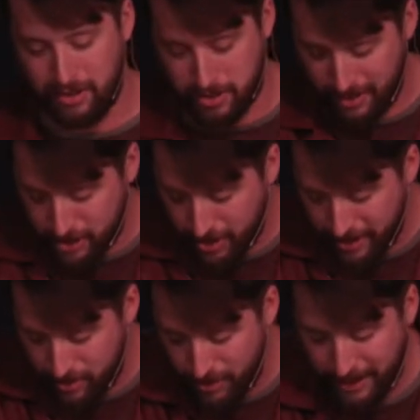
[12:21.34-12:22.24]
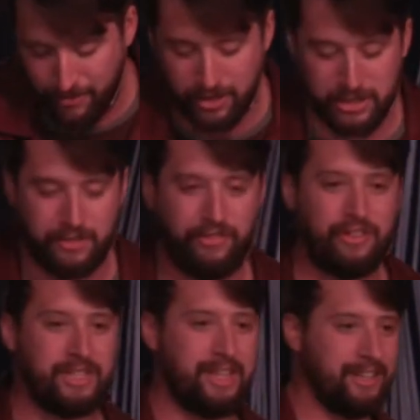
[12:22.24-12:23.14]
So let's go ahead and read verses
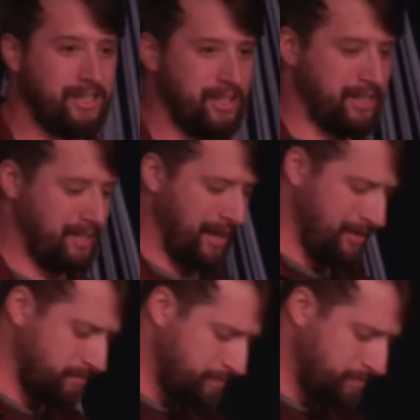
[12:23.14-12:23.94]
15 and 16.